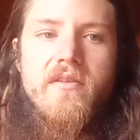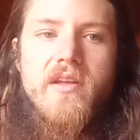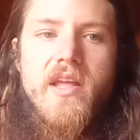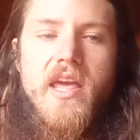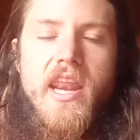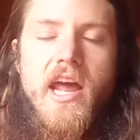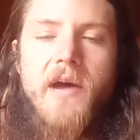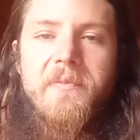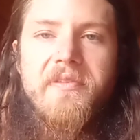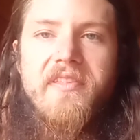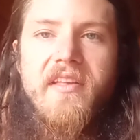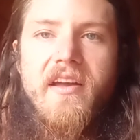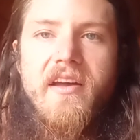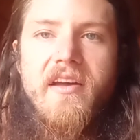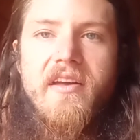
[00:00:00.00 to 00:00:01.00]
it helps
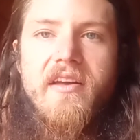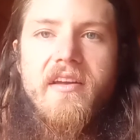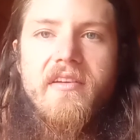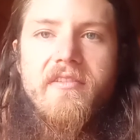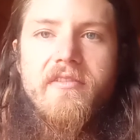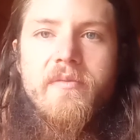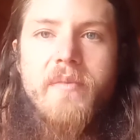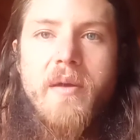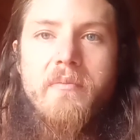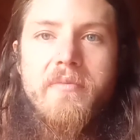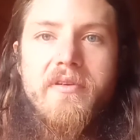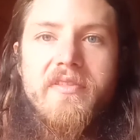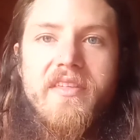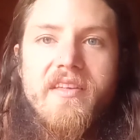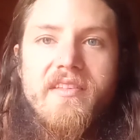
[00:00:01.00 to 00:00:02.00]
to
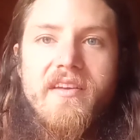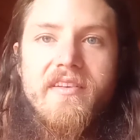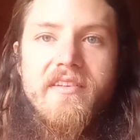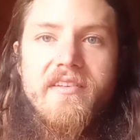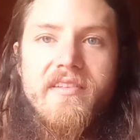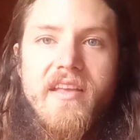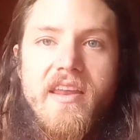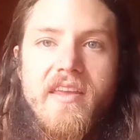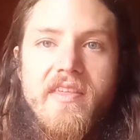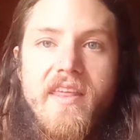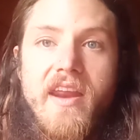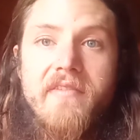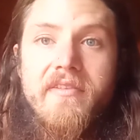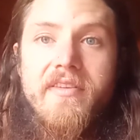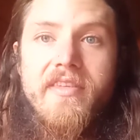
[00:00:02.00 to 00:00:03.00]
remember this understanding that
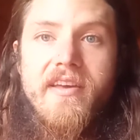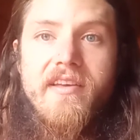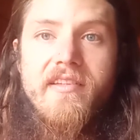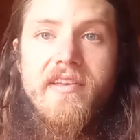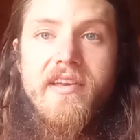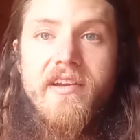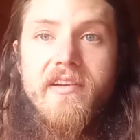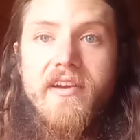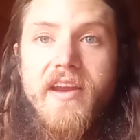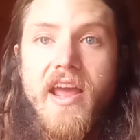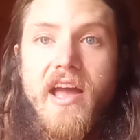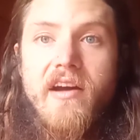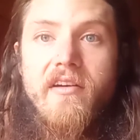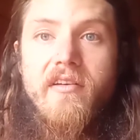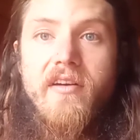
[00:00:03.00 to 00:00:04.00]
everything is here and
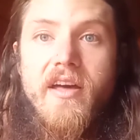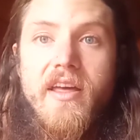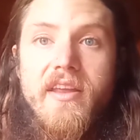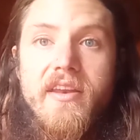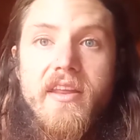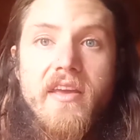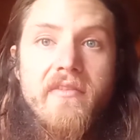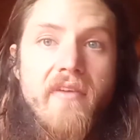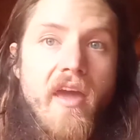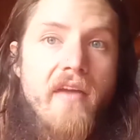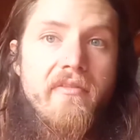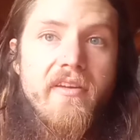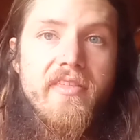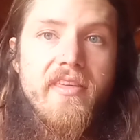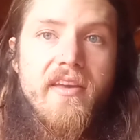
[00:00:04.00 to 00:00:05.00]
now. And if
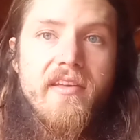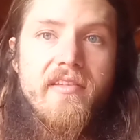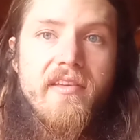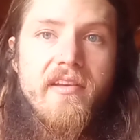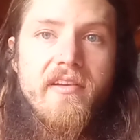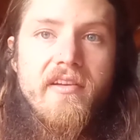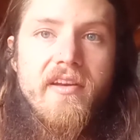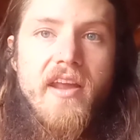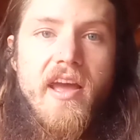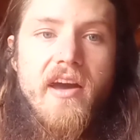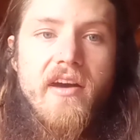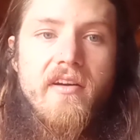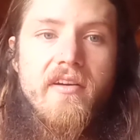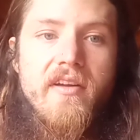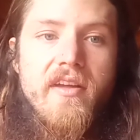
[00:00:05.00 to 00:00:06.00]
everything is here and
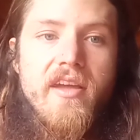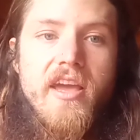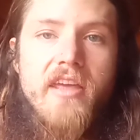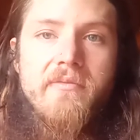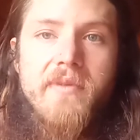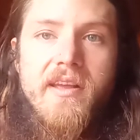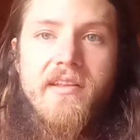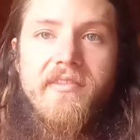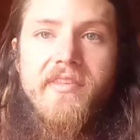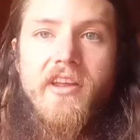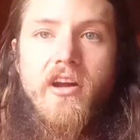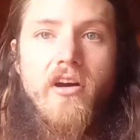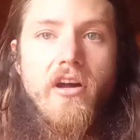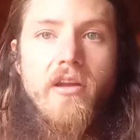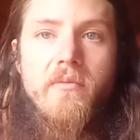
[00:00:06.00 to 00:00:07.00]
now, it means that
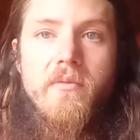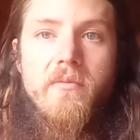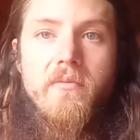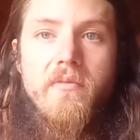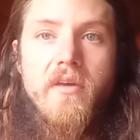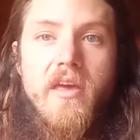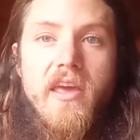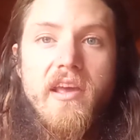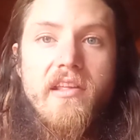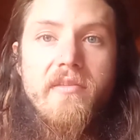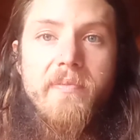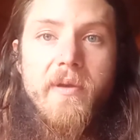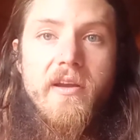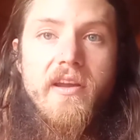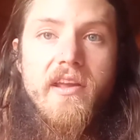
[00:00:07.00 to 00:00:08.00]
all
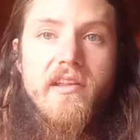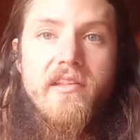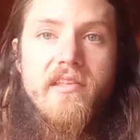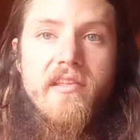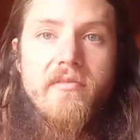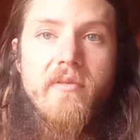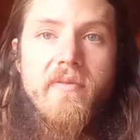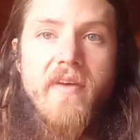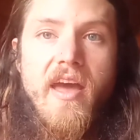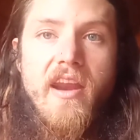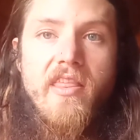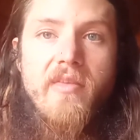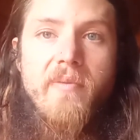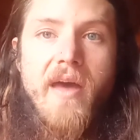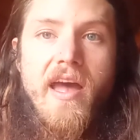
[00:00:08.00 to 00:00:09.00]
experiences we've had
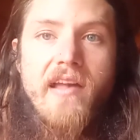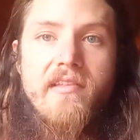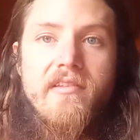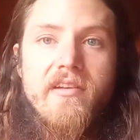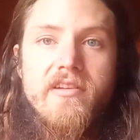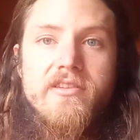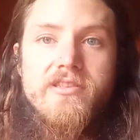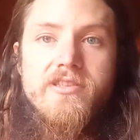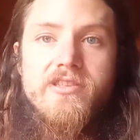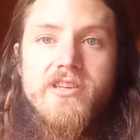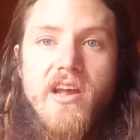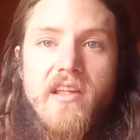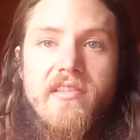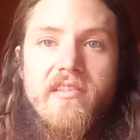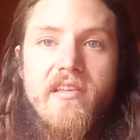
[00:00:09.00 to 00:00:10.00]
in the past are
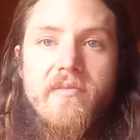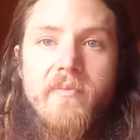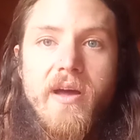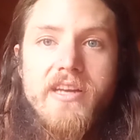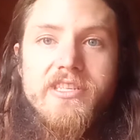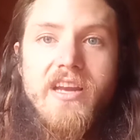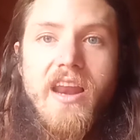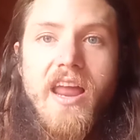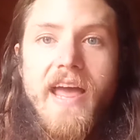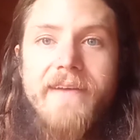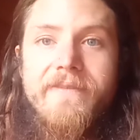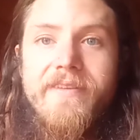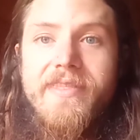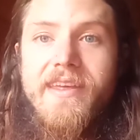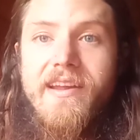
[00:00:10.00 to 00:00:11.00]
just as much alive
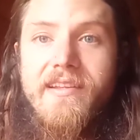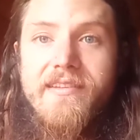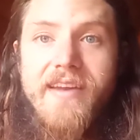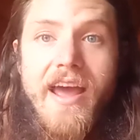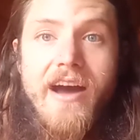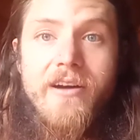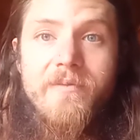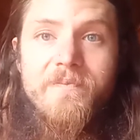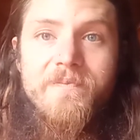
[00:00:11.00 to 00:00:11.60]
within us now.